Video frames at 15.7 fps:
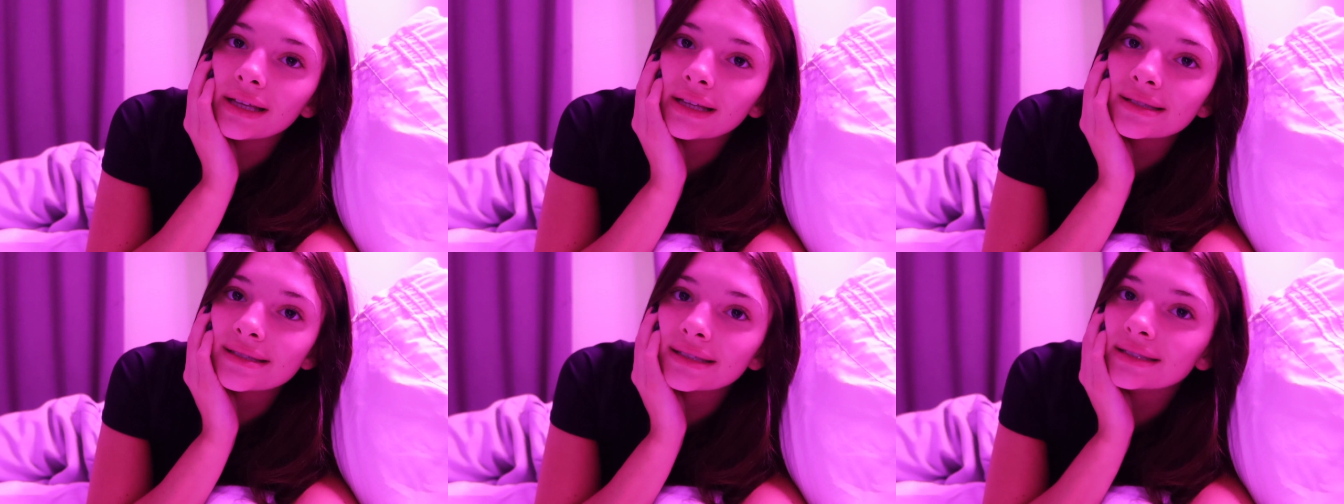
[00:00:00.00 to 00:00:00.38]

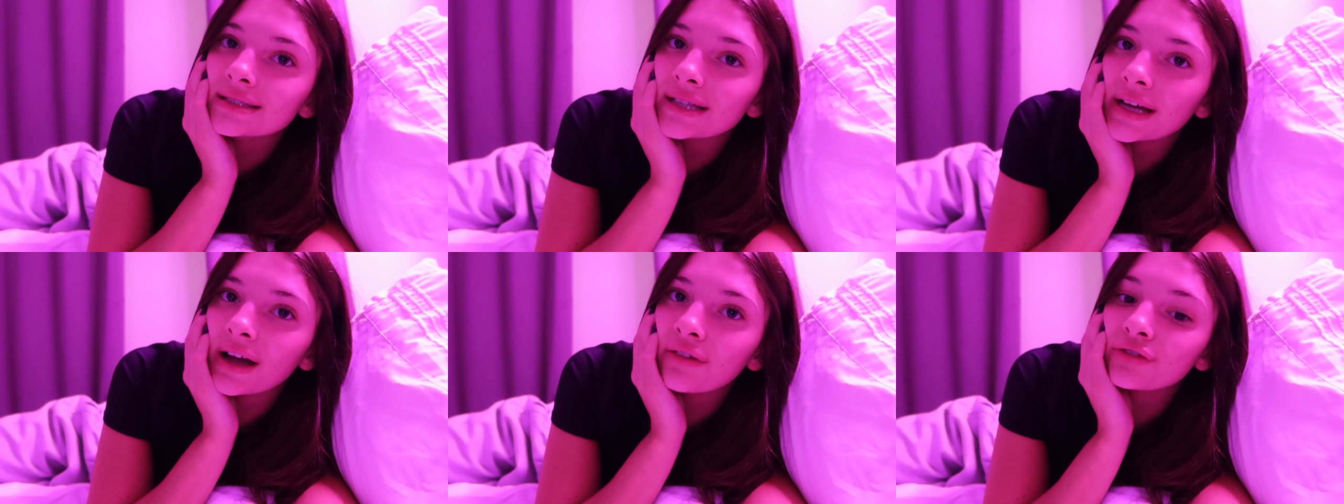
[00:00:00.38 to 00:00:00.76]
is the
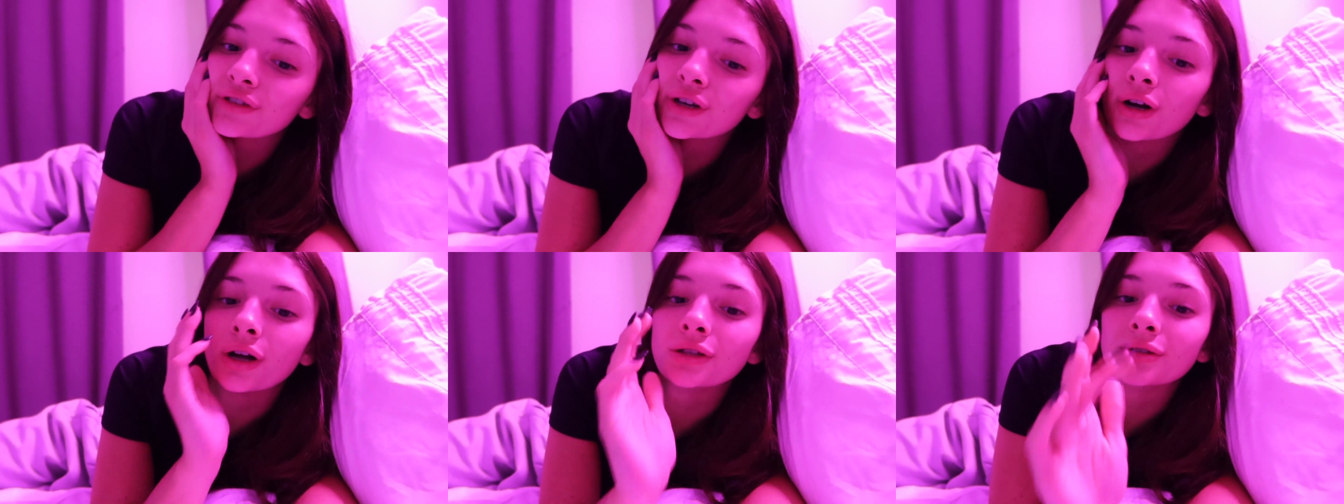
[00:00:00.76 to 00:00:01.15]
day
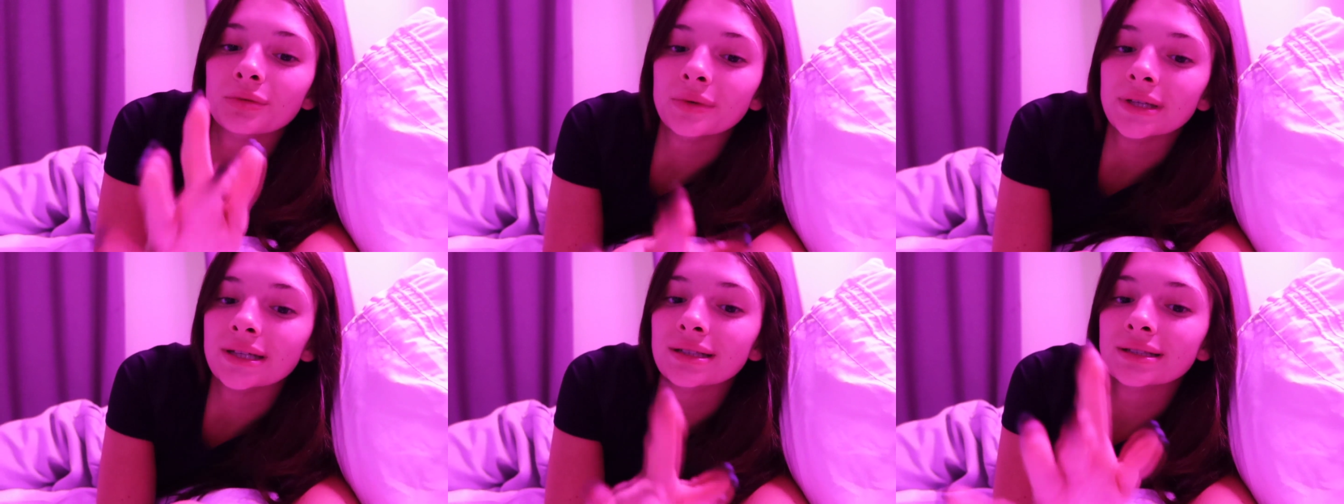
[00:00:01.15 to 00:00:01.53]
after
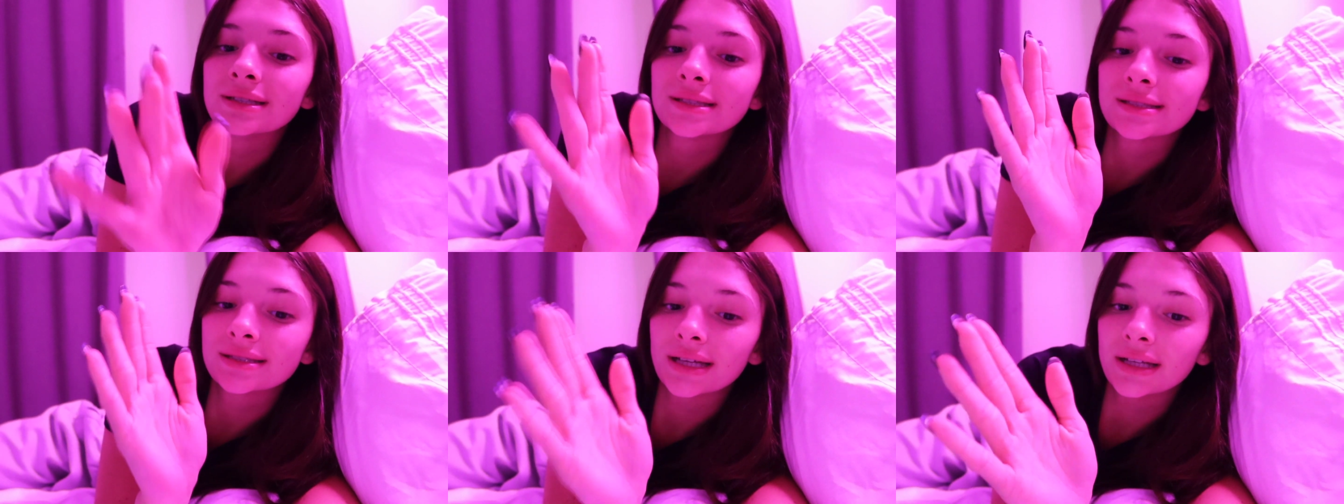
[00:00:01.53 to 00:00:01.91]

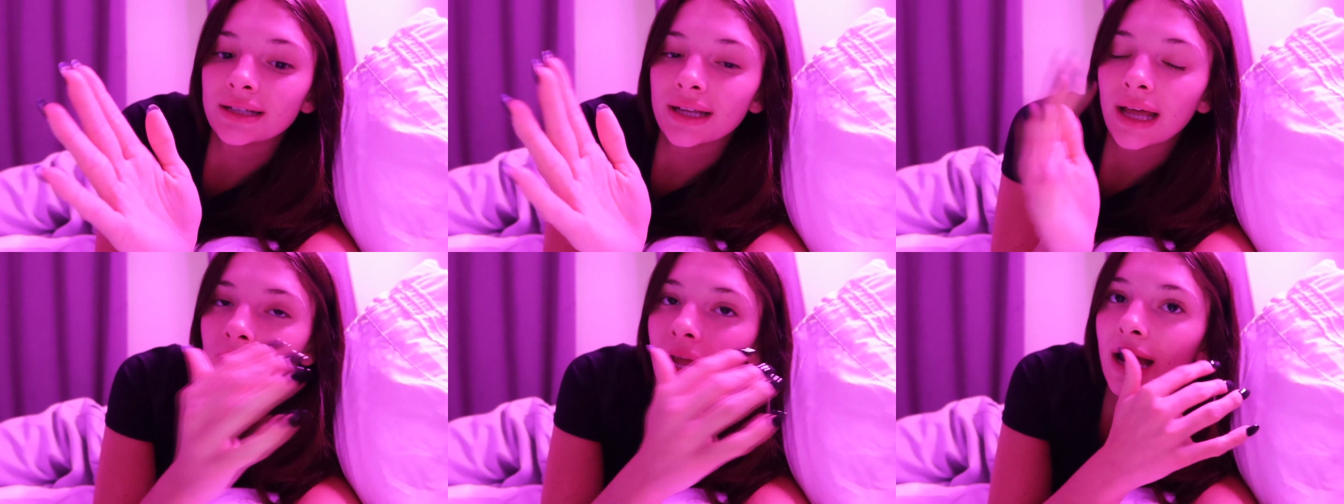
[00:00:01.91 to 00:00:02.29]
Halloween,
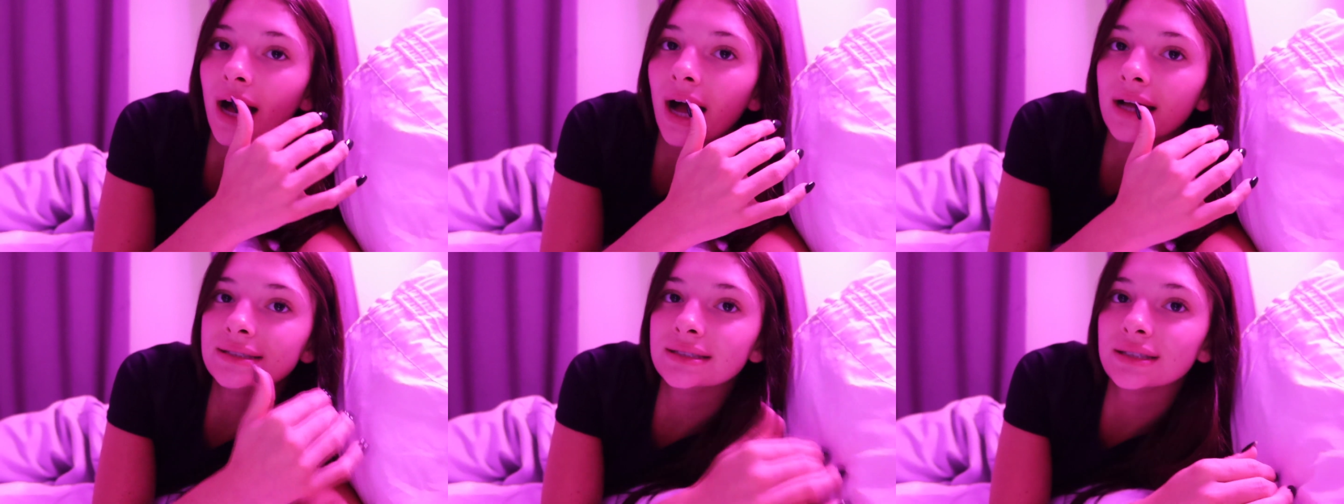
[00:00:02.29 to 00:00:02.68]
Sunday.
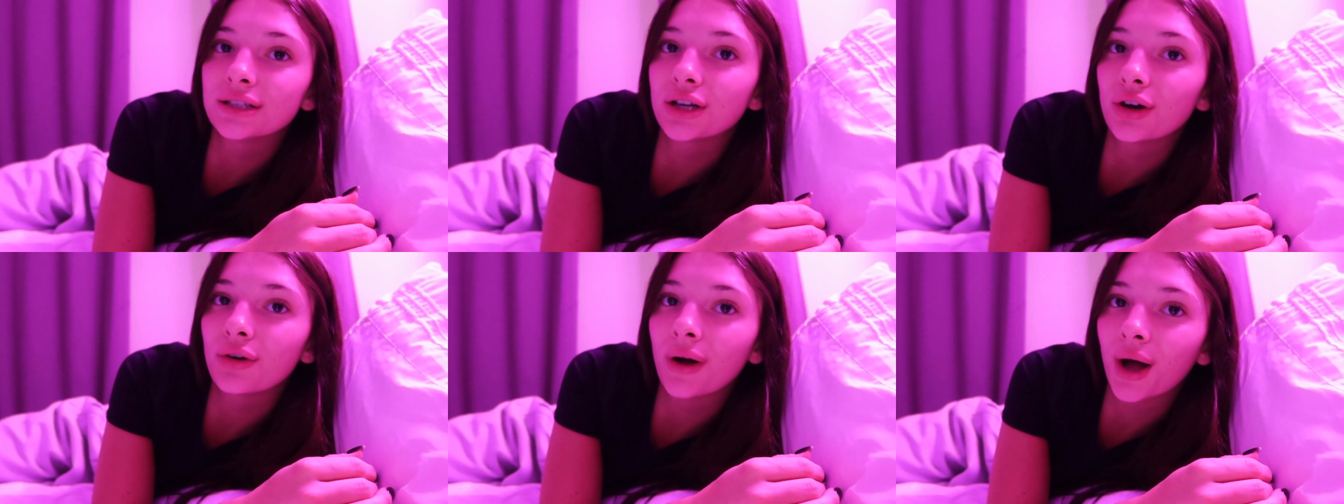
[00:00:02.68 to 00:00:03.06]
I
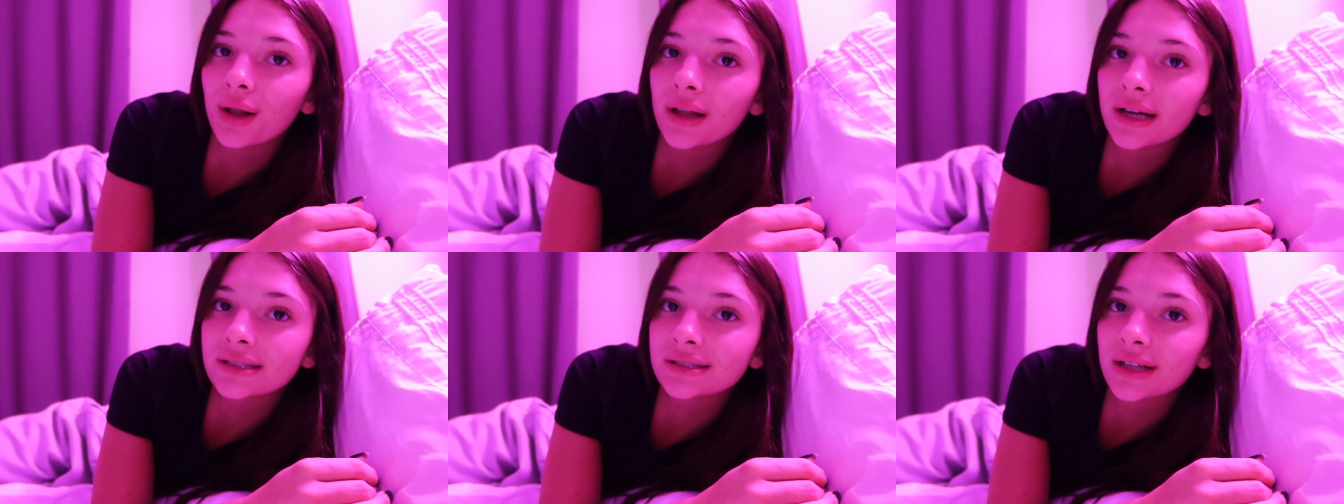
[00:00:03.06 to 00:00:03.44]
didn't go
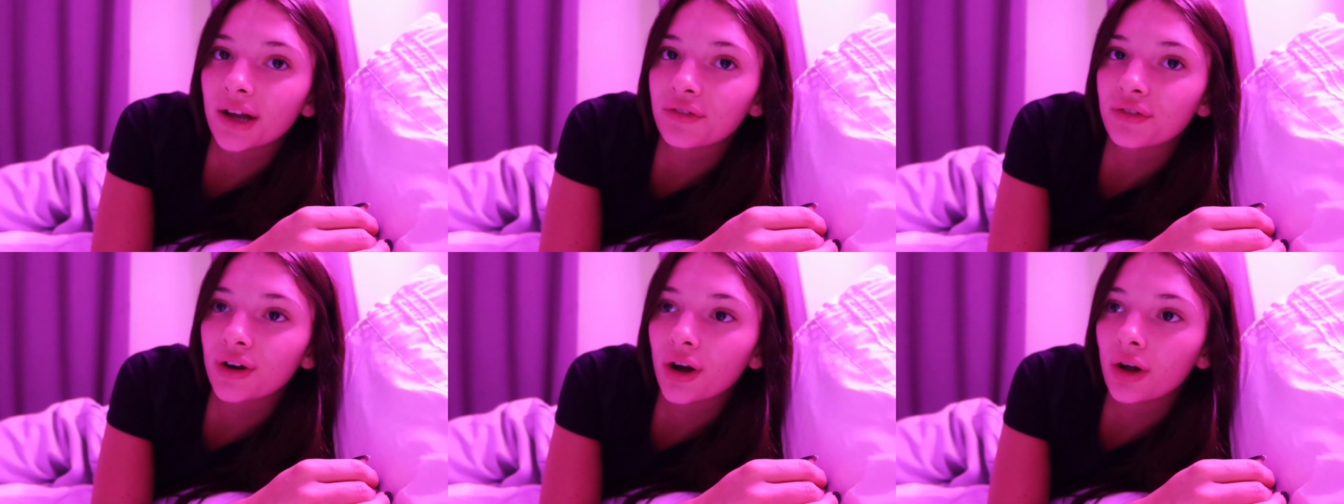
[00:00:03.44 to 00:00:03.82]
out last
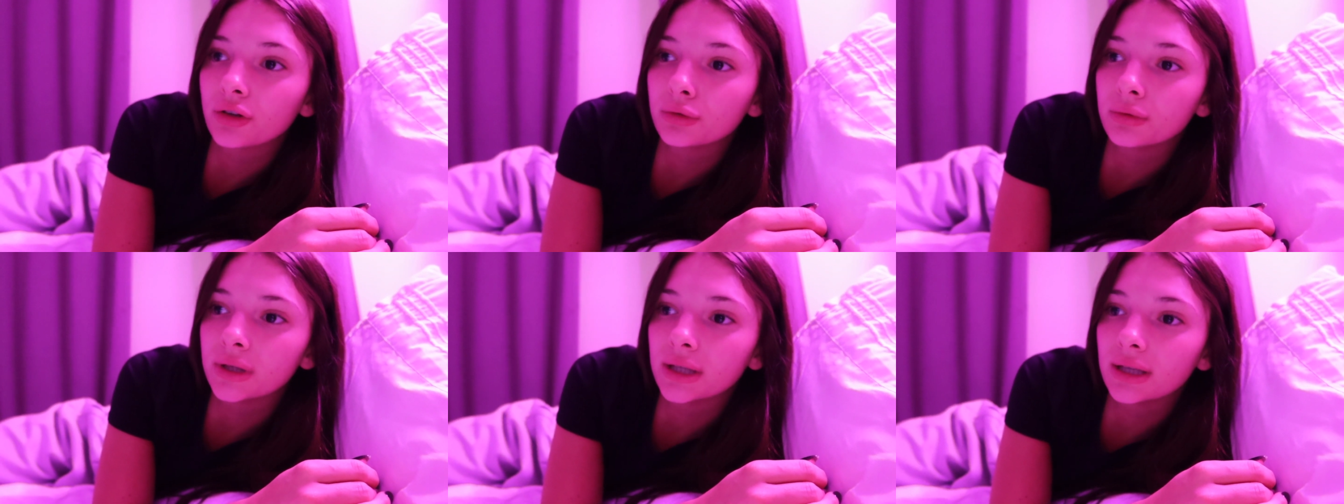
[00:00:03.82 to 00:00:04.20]
night for
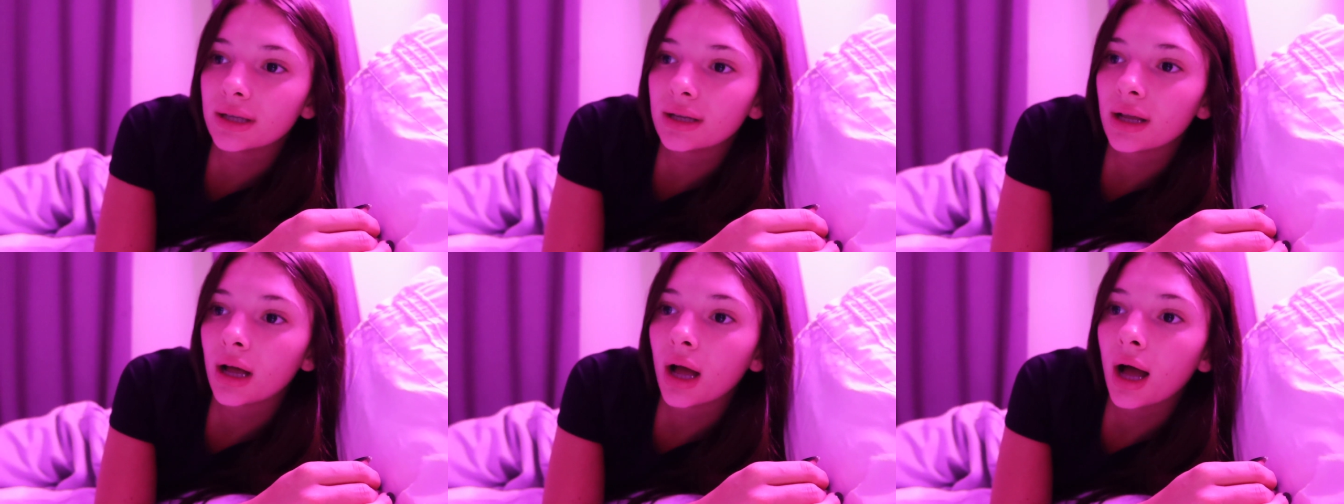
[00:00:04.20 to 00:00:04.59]

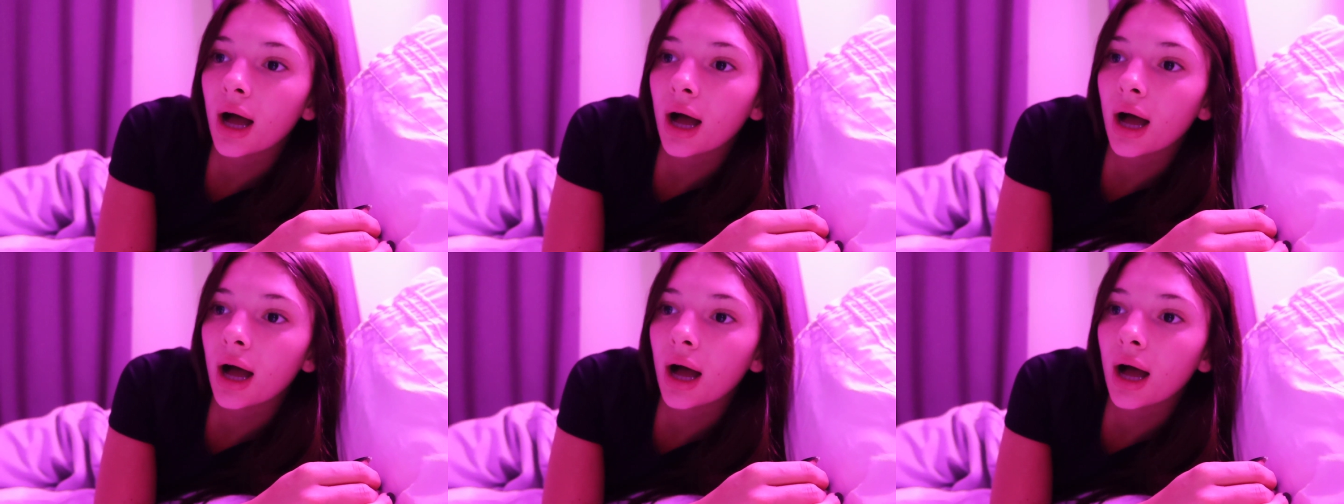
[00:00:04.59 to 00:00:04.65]
Halloween.